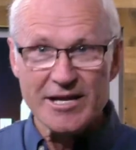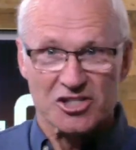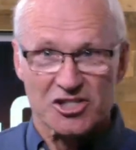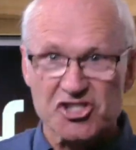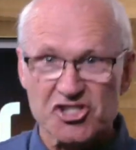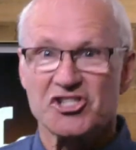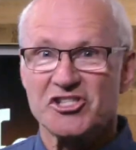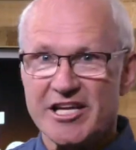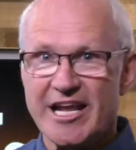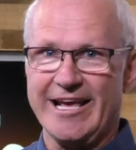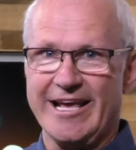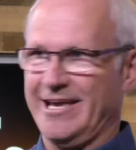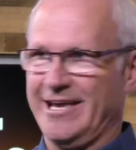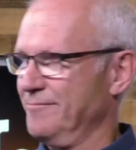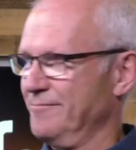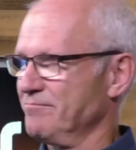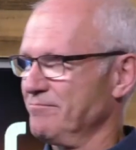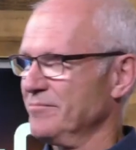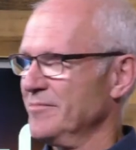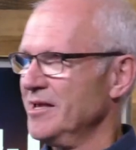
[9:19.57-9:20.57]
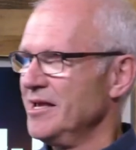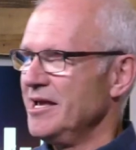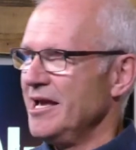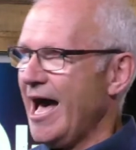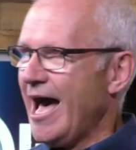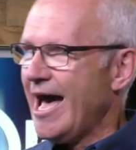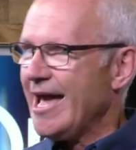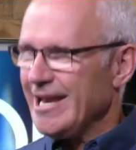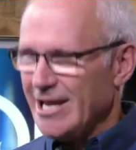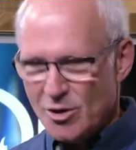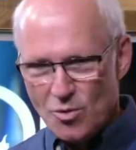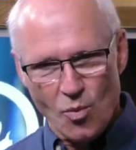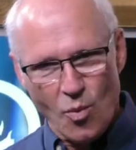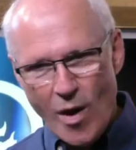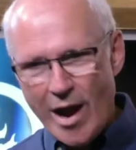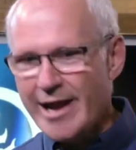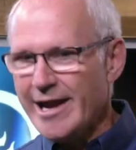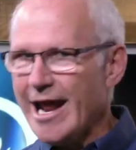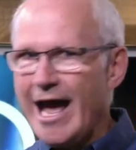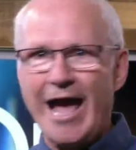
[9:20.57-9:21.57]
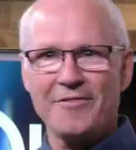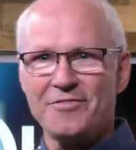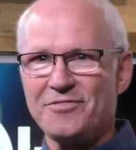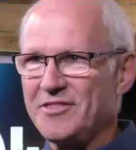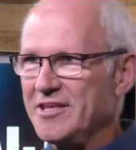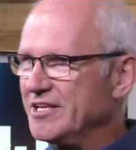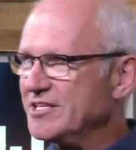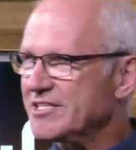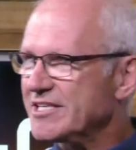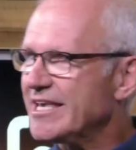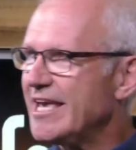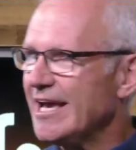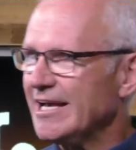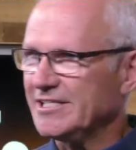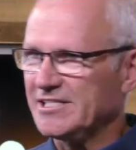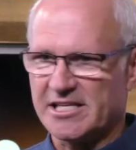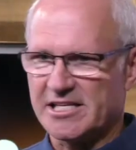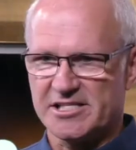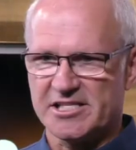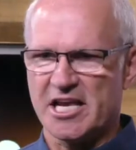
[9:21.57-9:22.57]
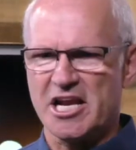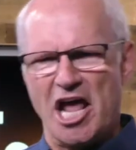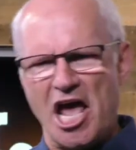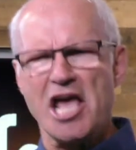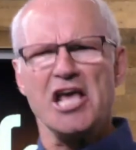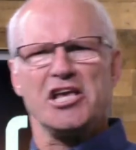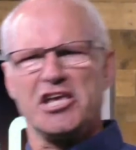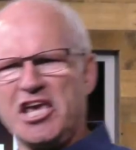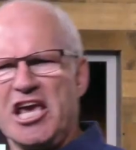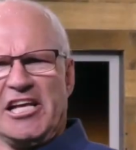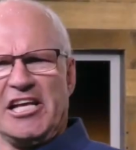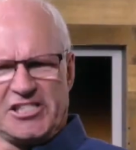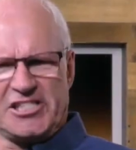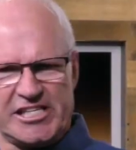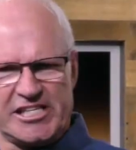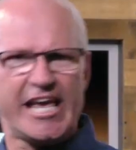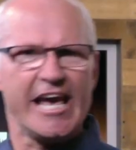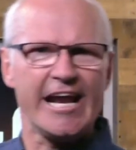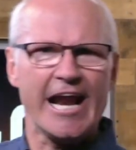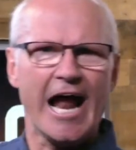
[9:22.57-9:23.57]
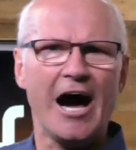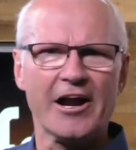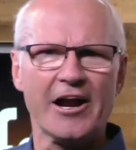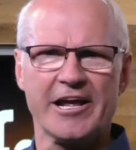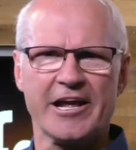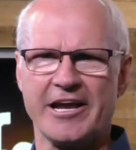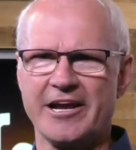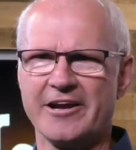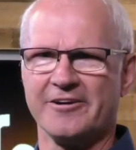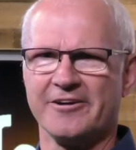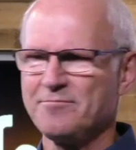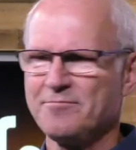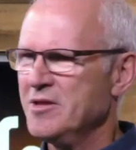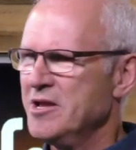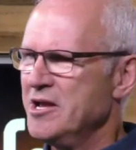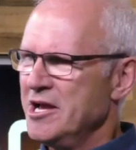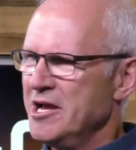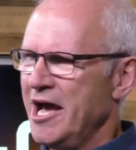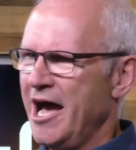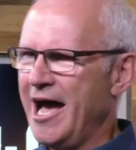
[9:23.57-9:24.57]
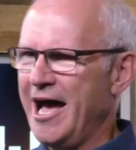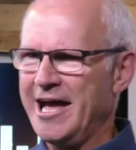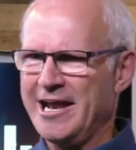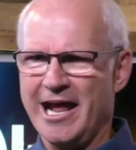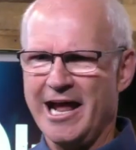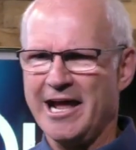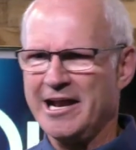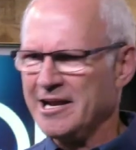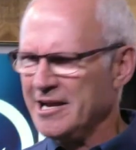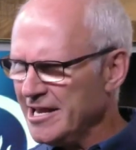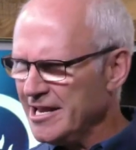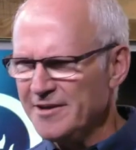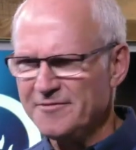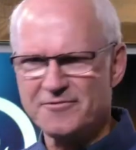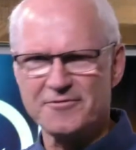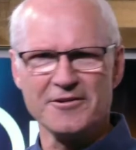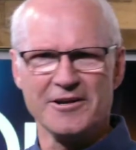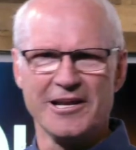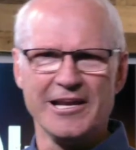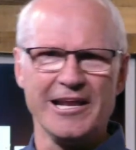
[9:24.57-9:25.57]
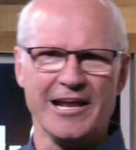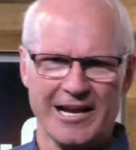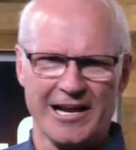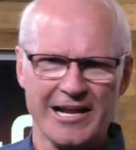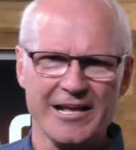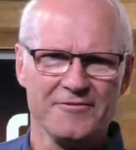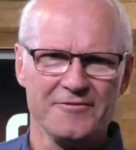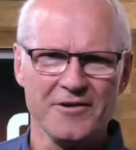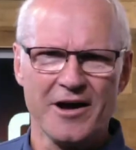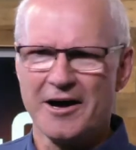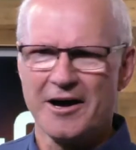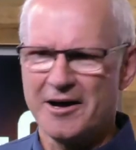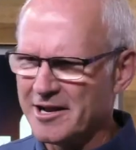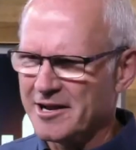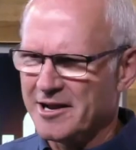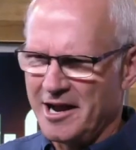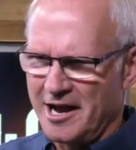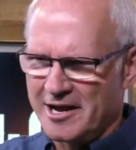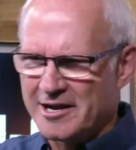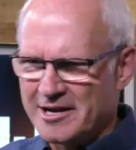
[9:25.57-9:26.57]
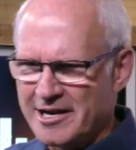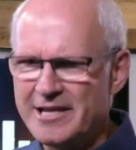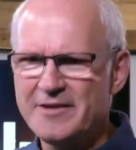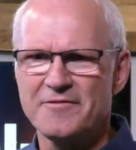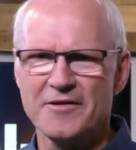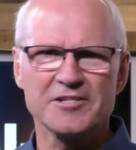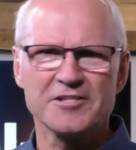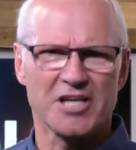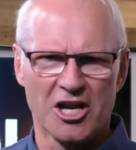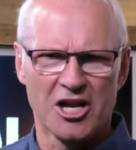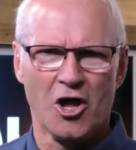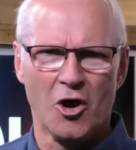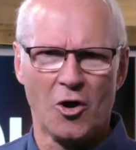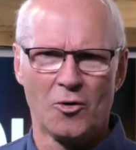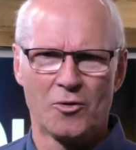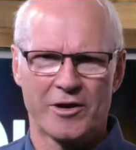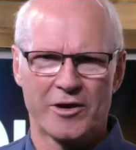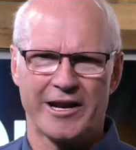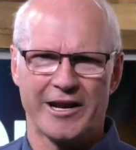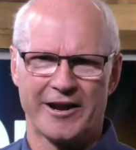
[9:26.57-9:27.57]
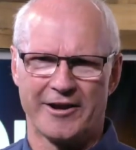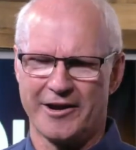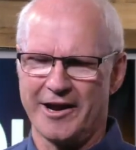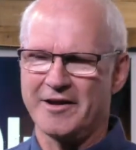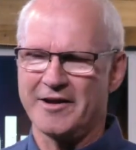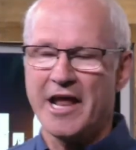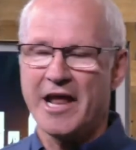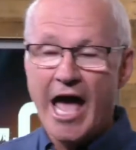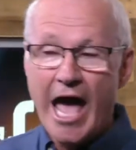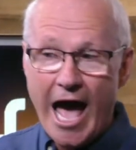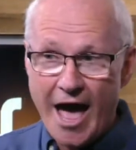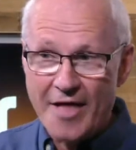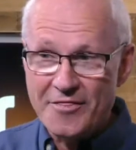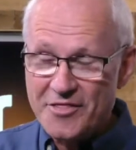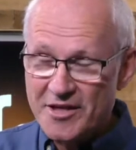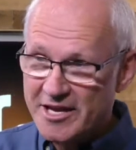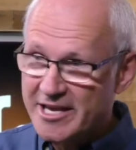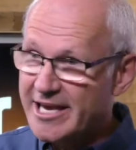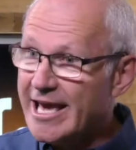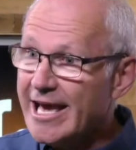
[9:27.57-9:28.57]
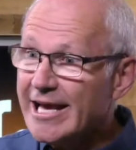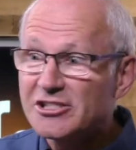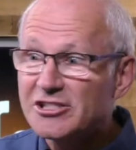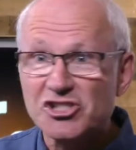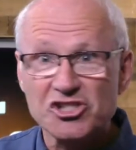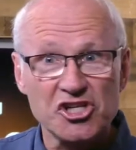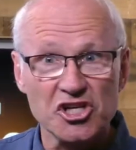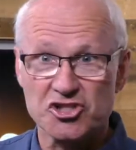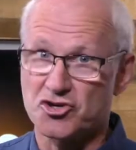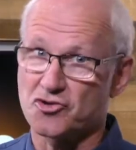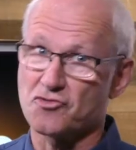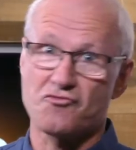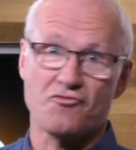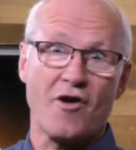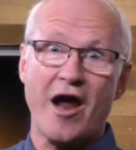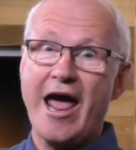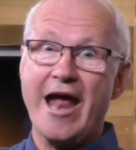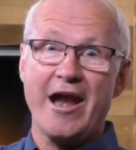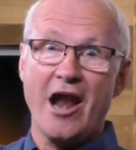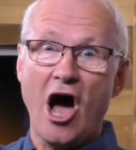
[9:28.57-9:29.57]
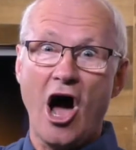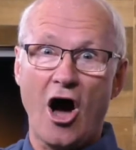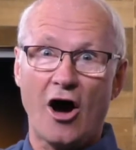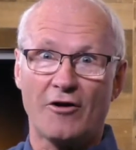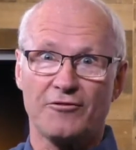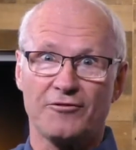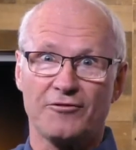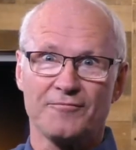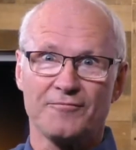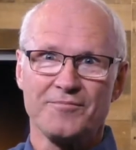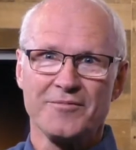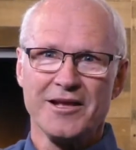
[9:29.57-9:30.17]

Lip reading: a stick and he went at these kids and said, "Hey kids, get out of here. And leave us alone here." And the kids just ran off.